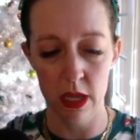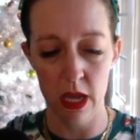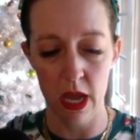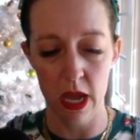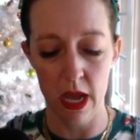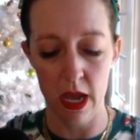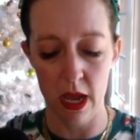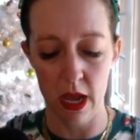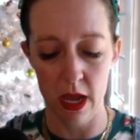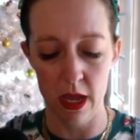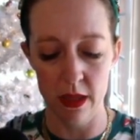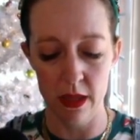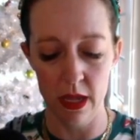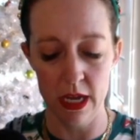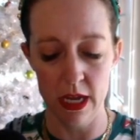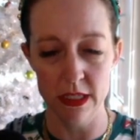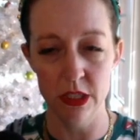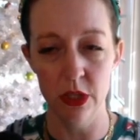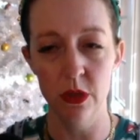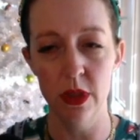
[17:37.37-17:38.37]

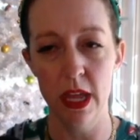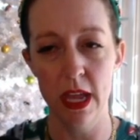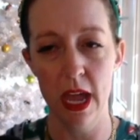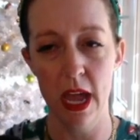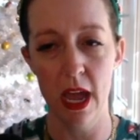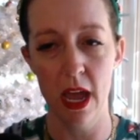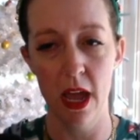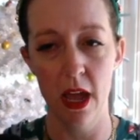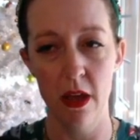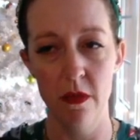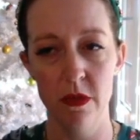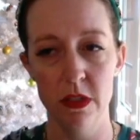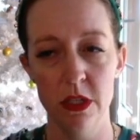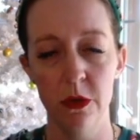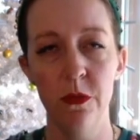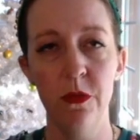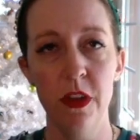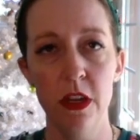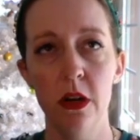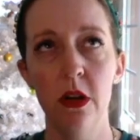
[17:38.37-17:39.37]
as though to
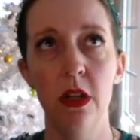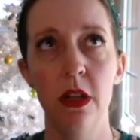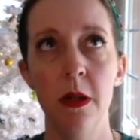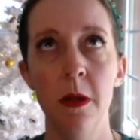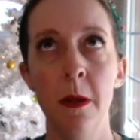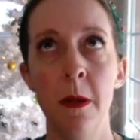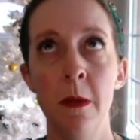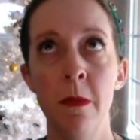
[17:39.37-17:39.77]
feel